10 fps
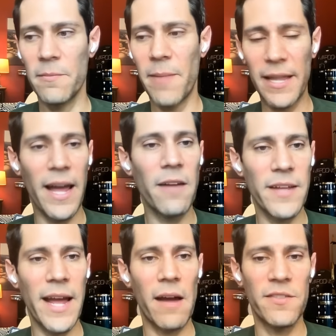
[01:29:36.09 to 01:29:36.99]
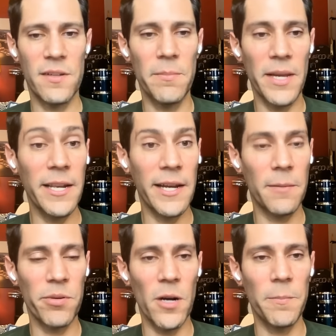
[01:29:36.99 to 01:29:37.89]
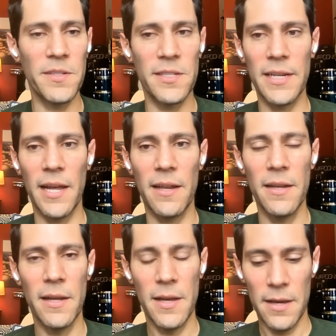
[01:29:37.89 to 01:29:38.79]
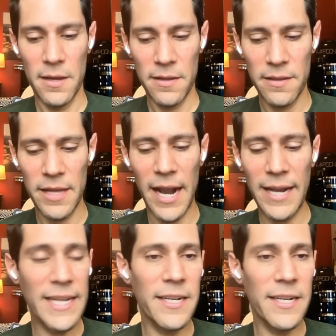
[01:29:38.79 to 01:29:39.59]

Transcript: my life to have some meaning and purpose again, that I